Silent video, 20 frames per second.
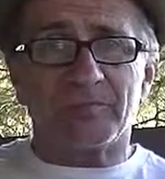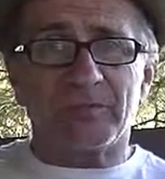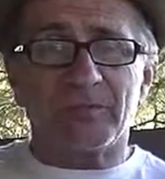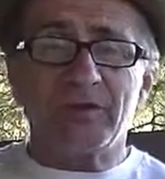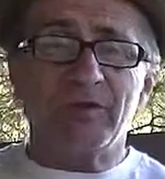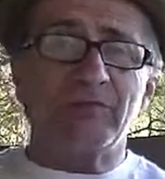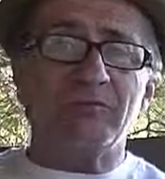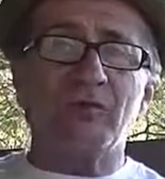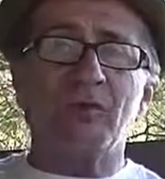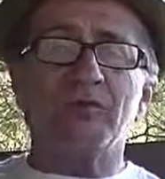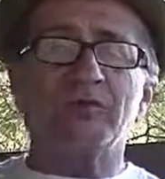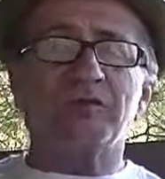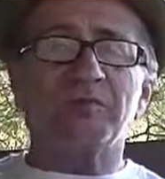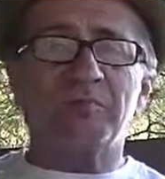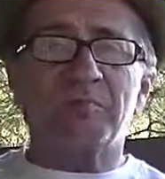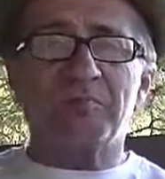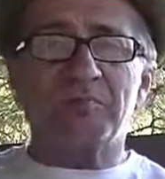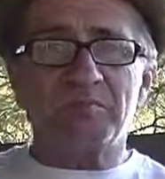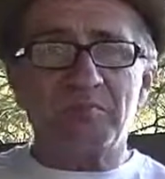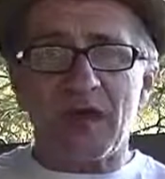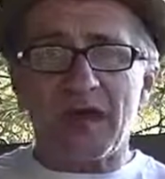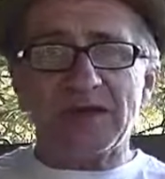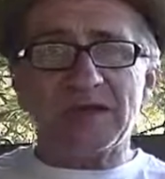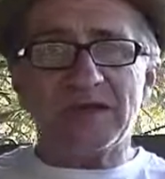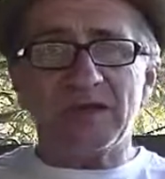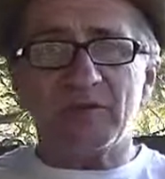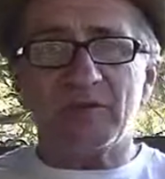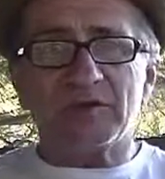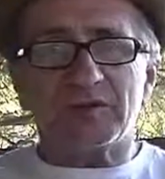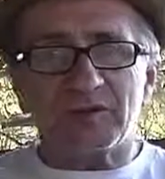You have no
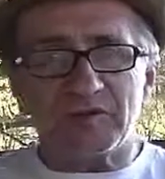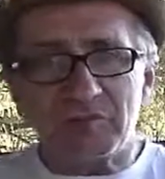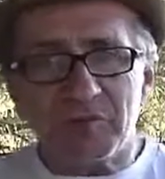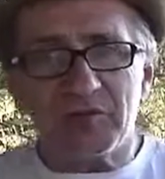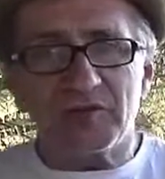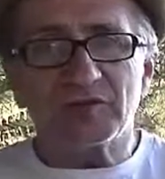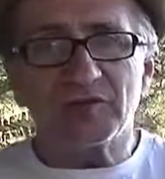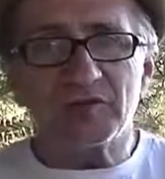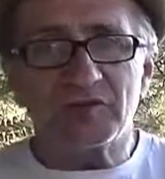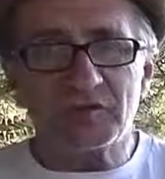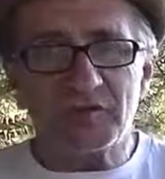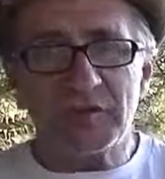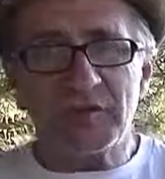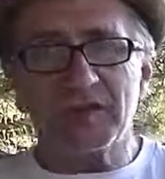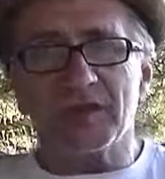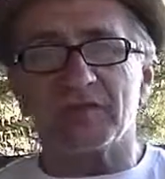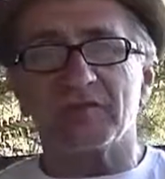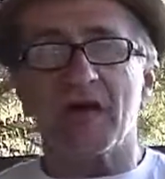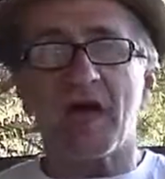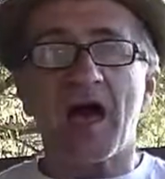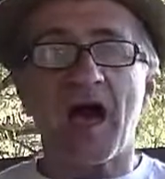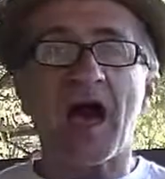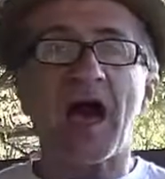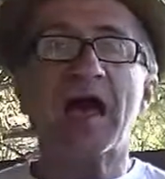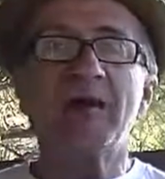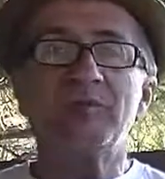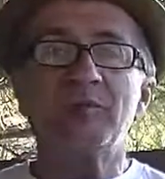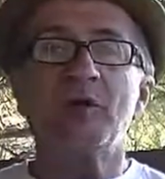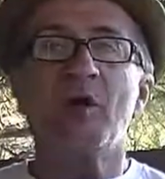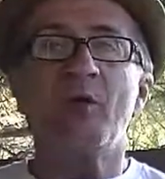idea what spirit you speak of.
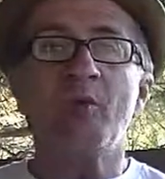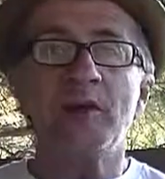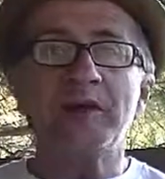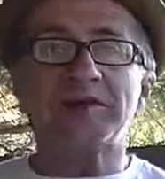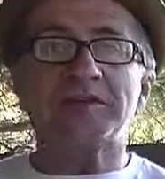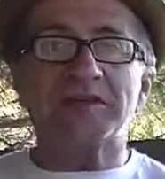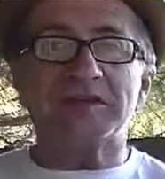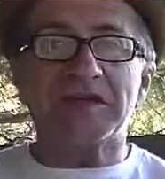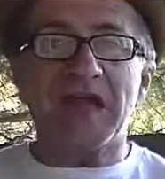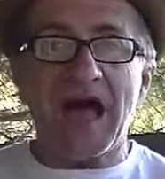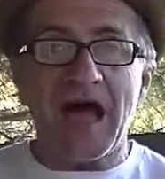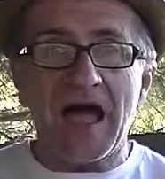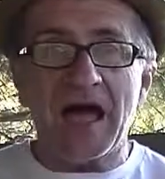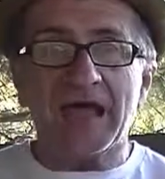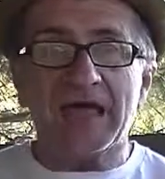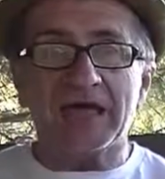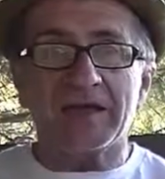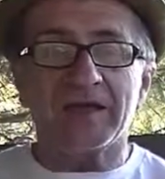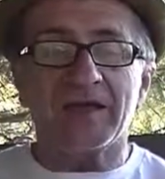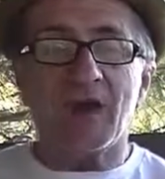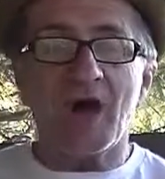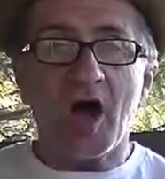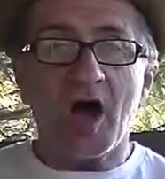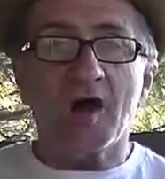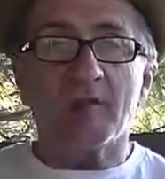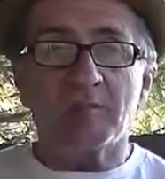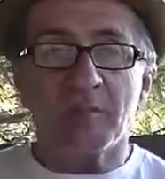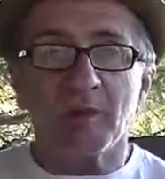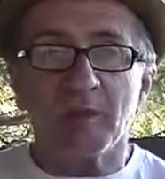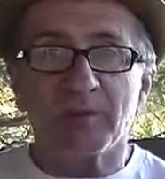I'm going to die
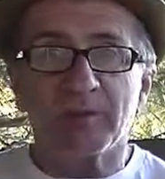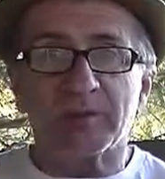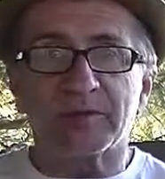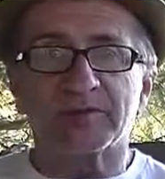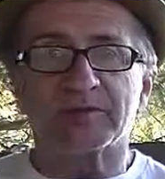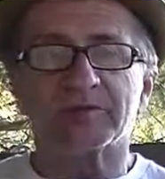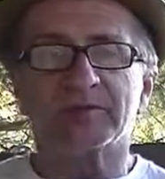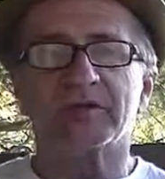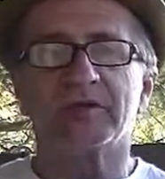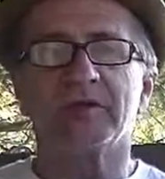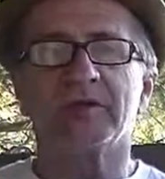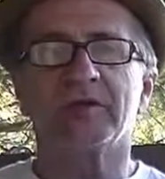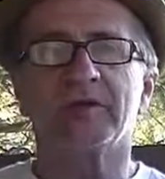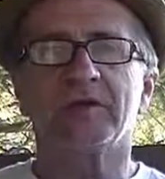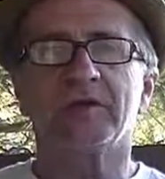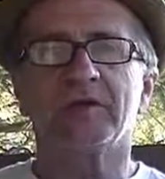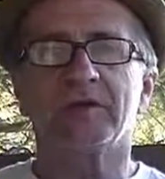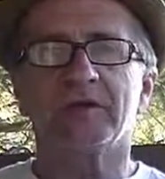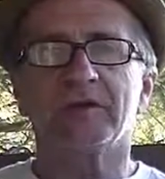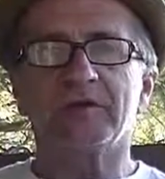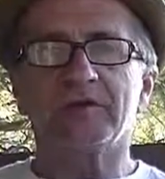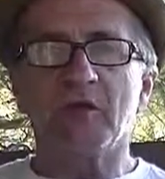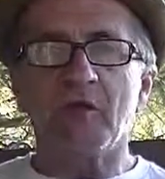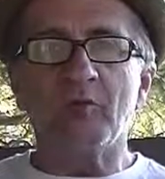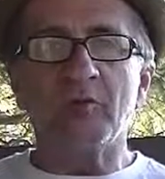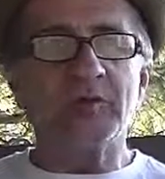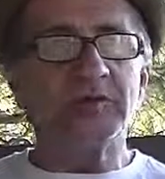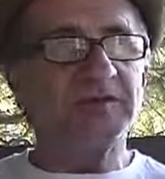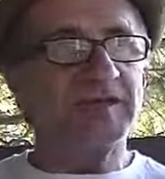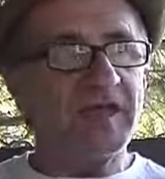on purpose. No
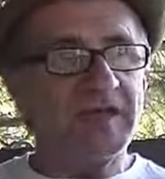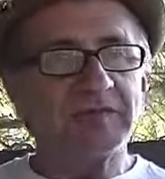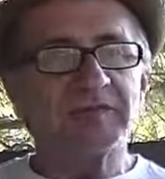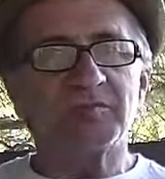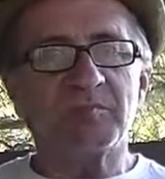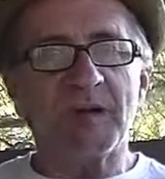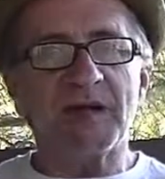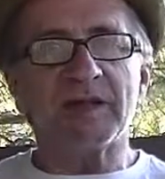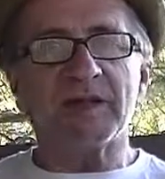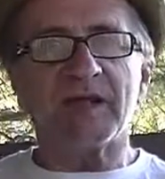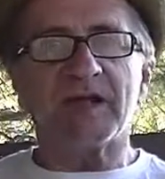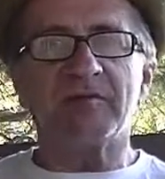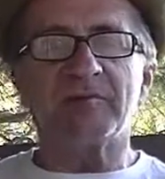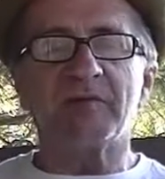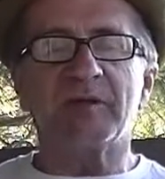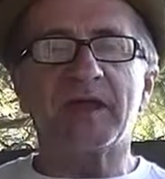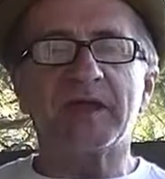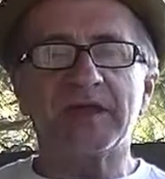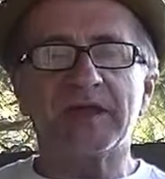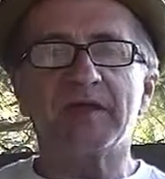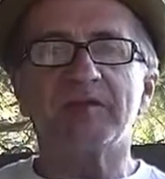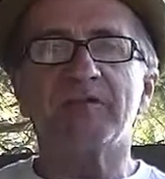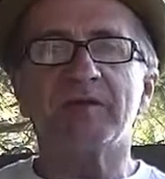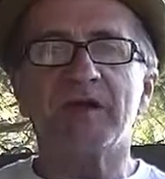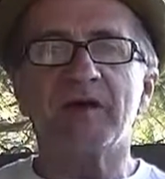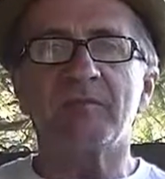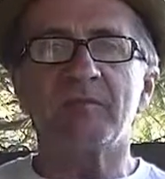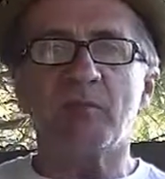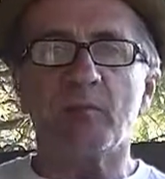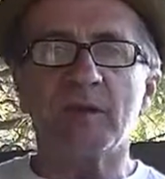one takes my life, but I give it
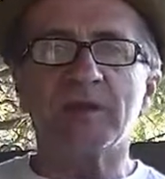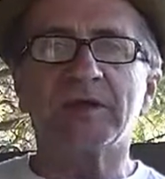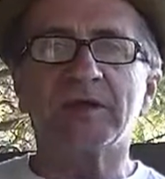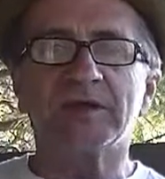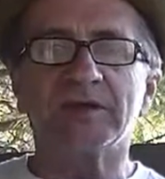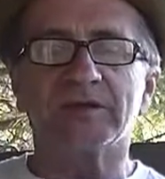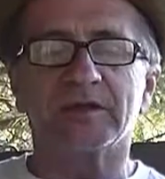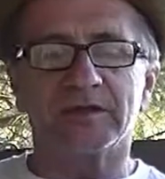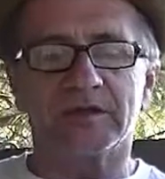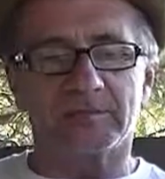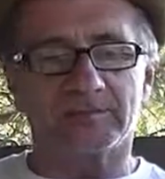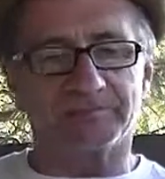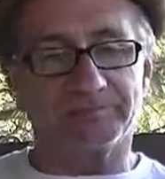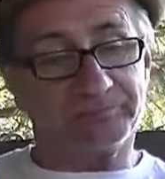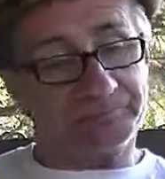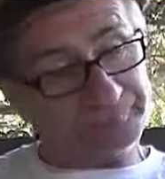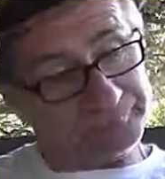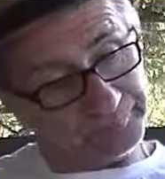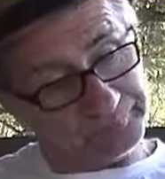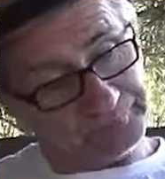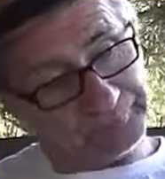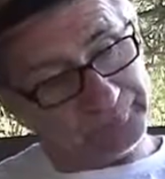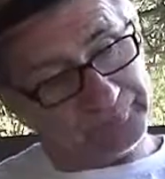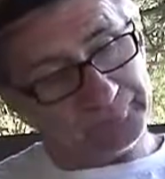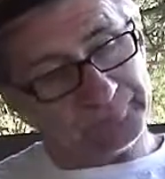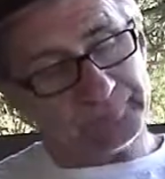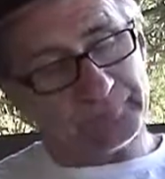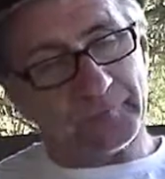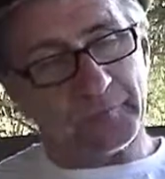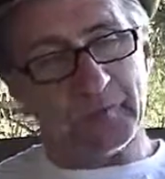up willingly.
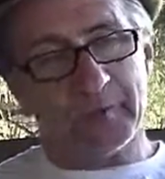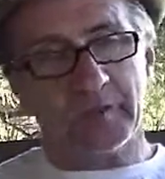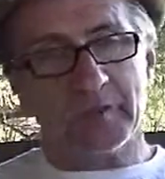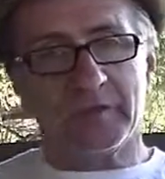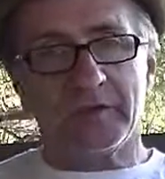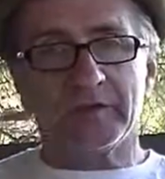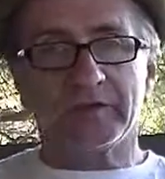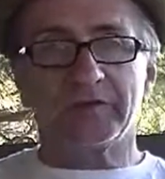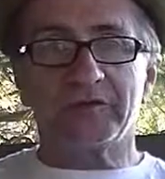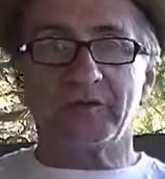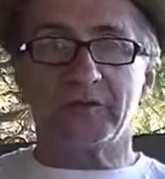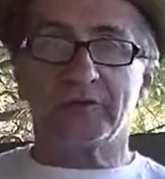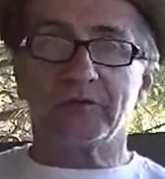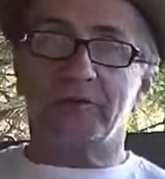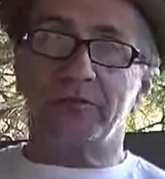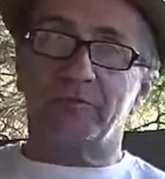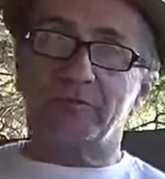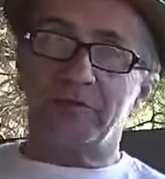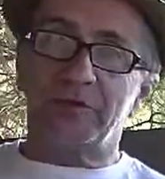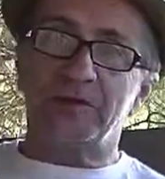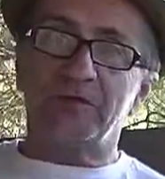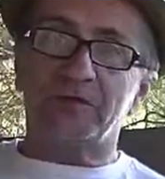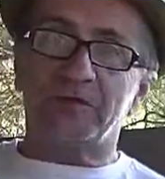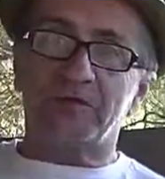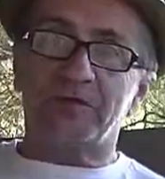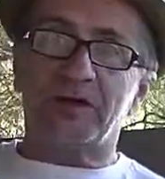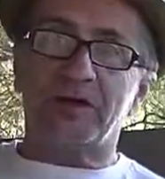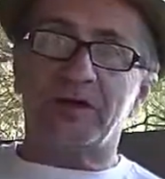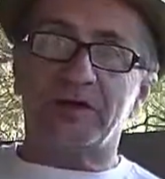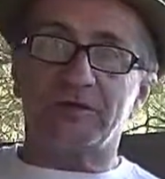So, you know, Peter was
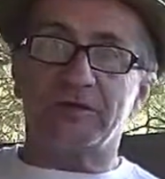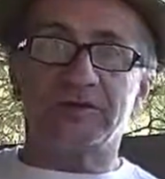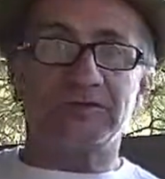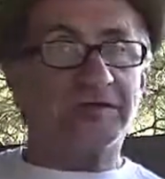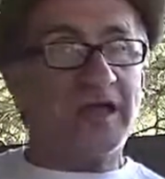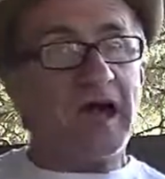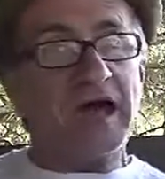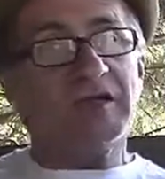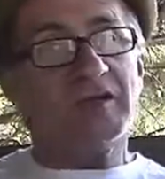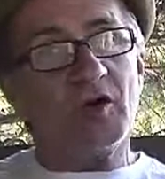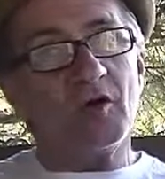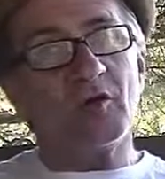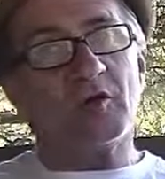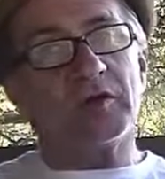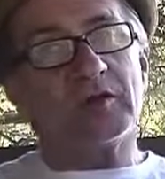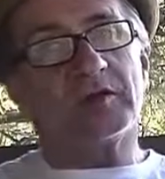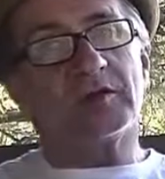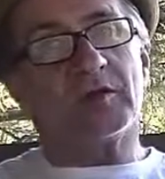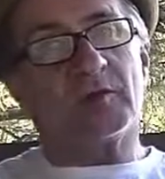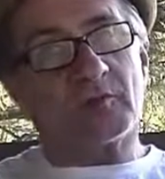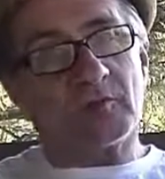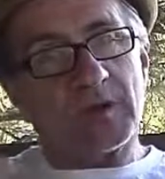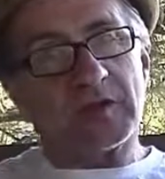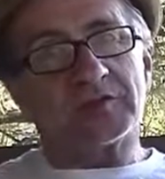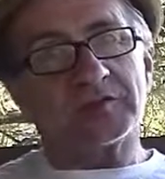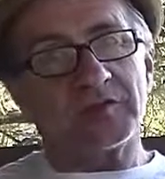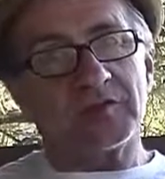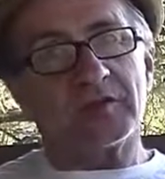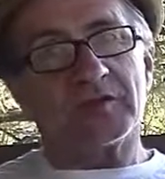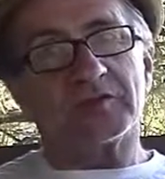like not knowing the
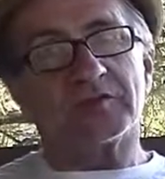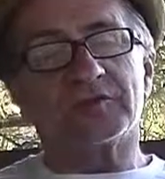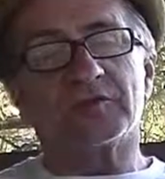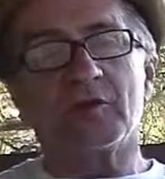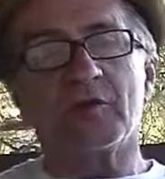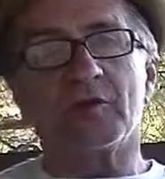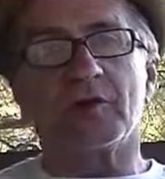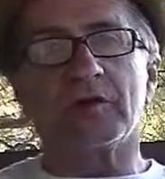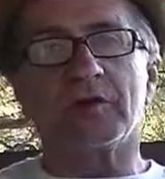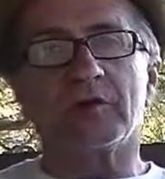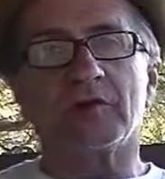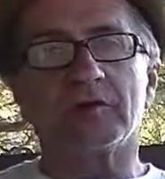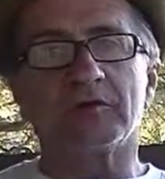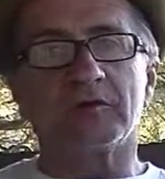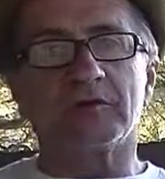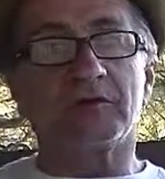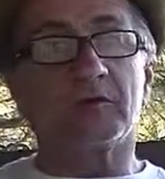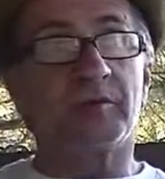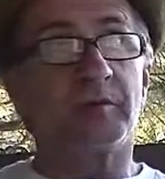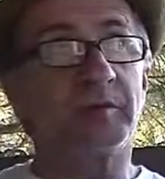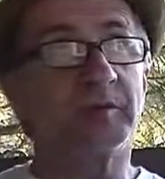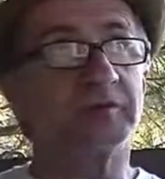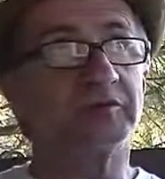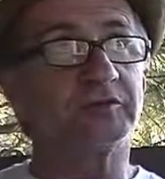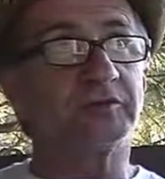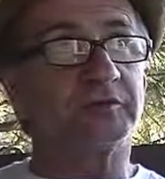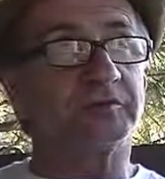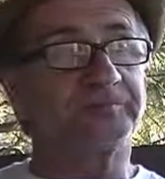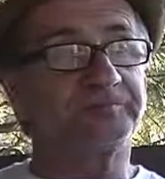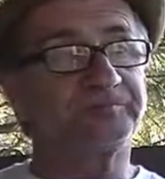rest of the story or the full picture